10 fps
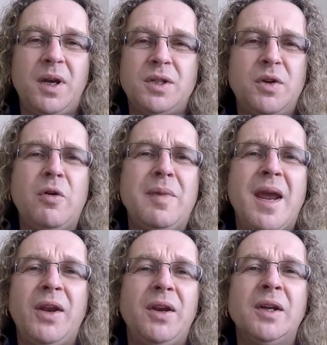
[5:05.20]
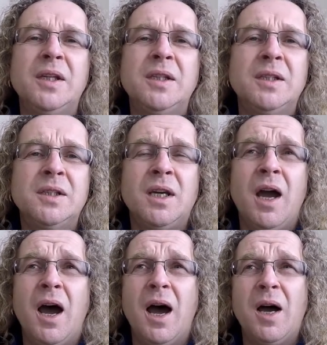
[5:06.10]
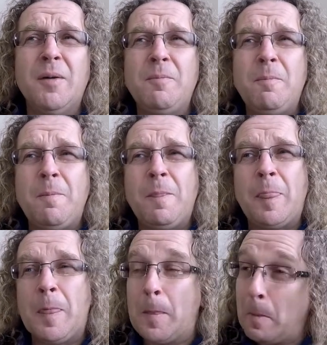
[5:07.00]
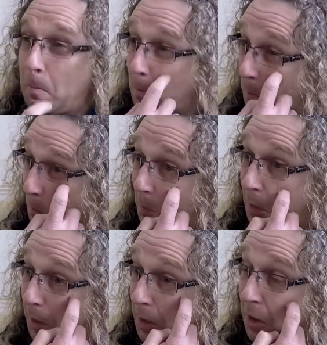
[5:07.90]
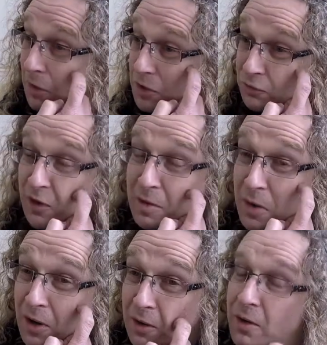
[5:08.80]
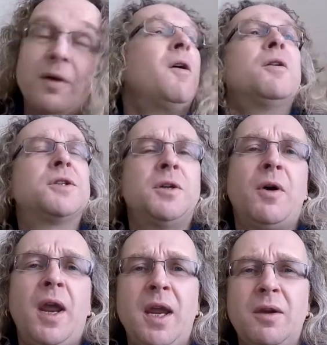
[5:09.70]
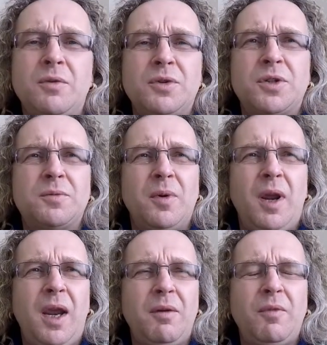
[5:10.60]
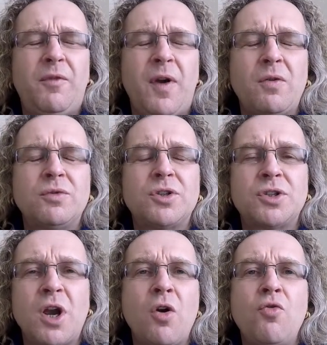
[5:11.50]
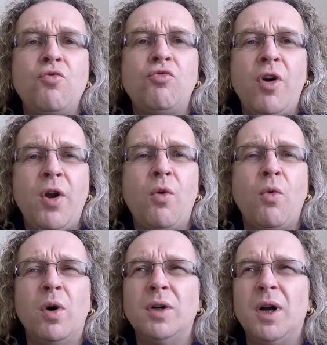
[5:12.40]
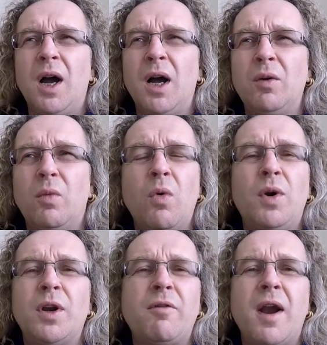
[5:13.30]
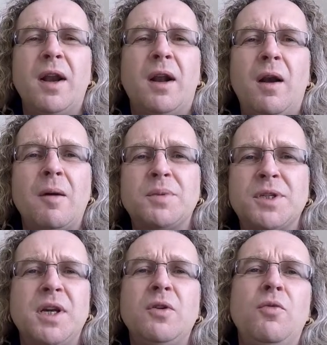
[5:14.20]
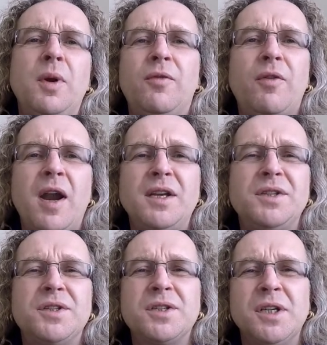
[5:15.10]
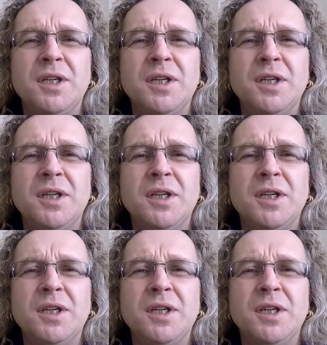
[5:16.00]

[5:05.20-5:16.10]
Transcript: doing me head in. But you know, this dream I had last night, it was it felt so real, walking around the club, seeing all my friends,